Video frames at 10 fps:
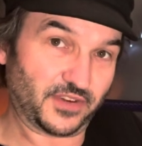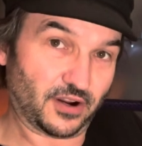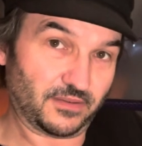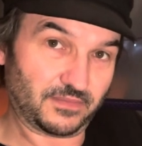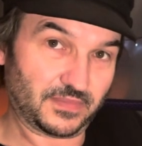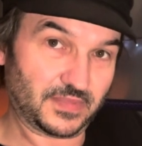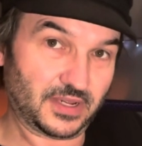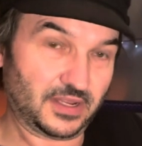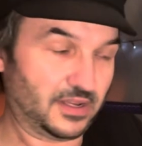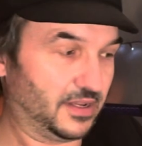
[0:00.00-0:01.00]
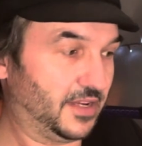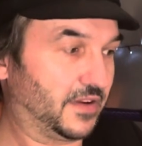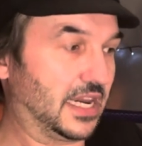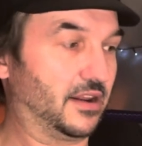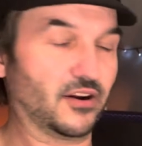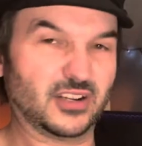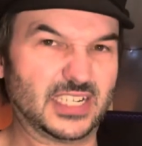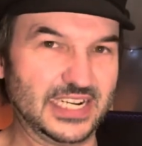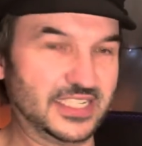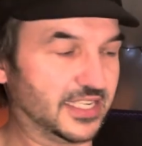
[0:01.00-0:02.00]
kind of got a
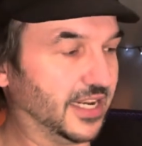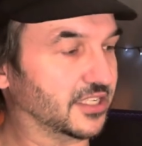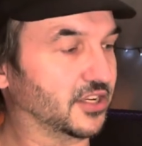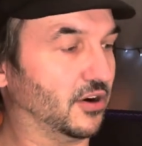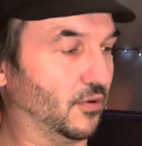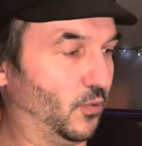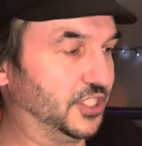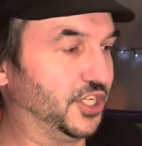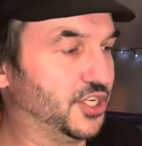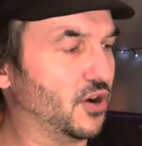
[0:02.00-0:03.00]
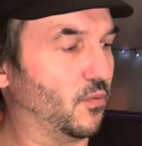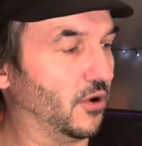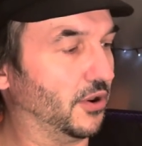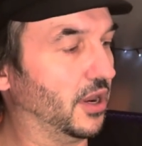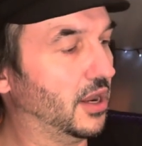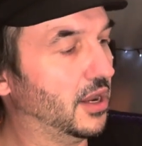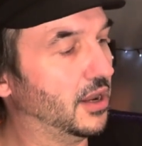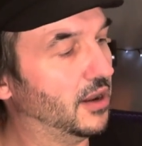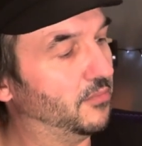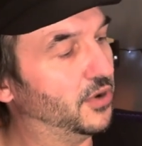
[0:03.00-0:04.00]
D6 chord, which you don't want.
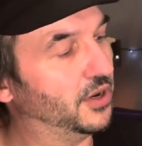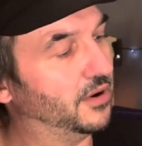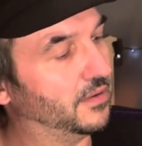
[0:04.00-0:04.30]
But